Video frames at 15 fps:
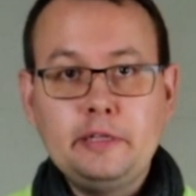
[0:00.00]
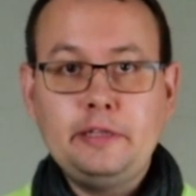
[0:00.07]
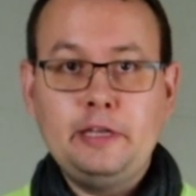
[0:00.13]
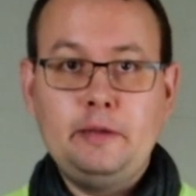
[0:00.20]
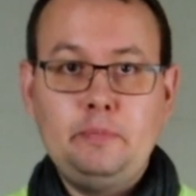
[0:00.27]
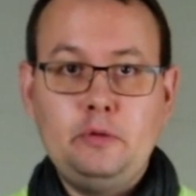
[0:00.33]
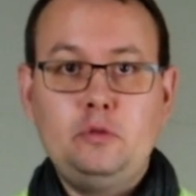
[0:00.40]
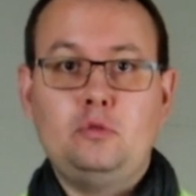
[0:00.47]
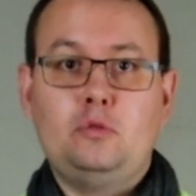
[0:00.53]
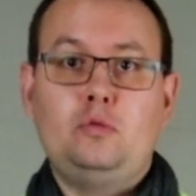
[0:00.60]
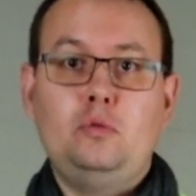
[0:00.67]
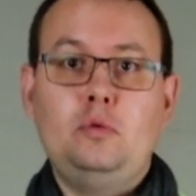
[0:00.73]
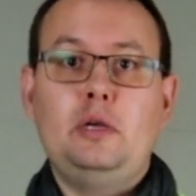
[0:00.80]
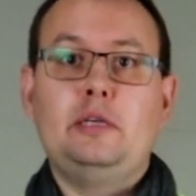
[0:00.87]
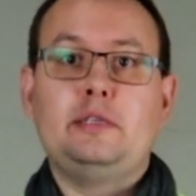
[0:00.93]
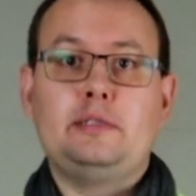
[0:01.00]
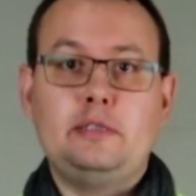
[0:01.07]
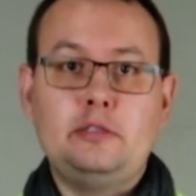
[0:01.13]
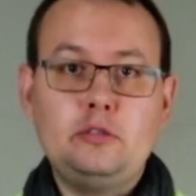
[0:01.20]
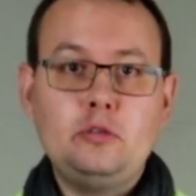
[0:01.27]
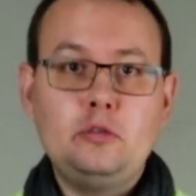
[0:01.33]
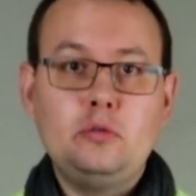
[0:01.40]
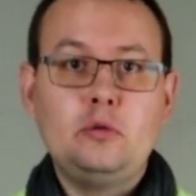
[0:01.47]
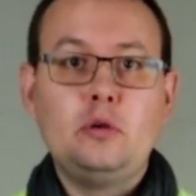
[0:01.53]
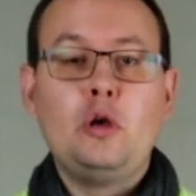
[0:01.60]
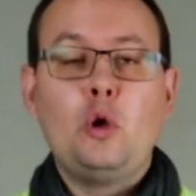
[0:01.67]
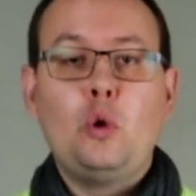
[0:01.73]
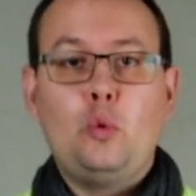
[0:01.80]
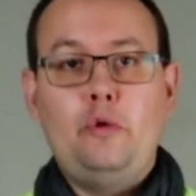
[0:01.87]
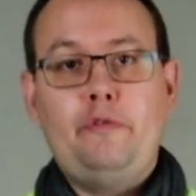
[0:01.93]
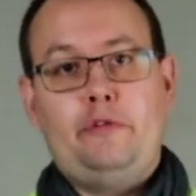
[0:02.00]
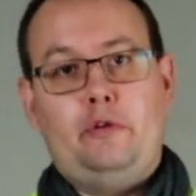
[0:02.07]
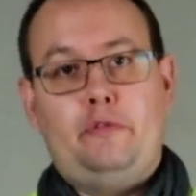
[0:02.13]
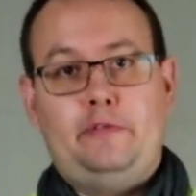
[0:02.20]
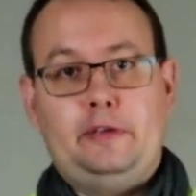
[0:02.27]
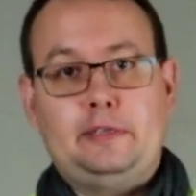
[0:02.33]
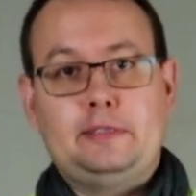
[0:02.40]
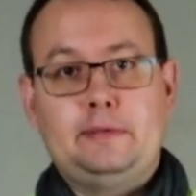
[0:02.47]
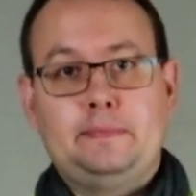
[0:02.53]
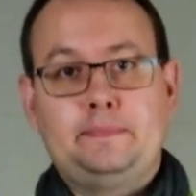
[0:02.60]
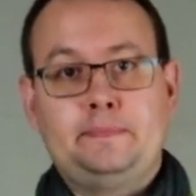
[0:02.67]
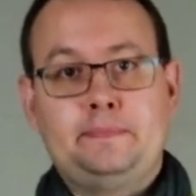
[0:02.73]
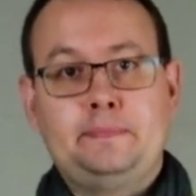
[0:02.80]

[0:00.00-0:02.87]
than happy to assist you with your fix.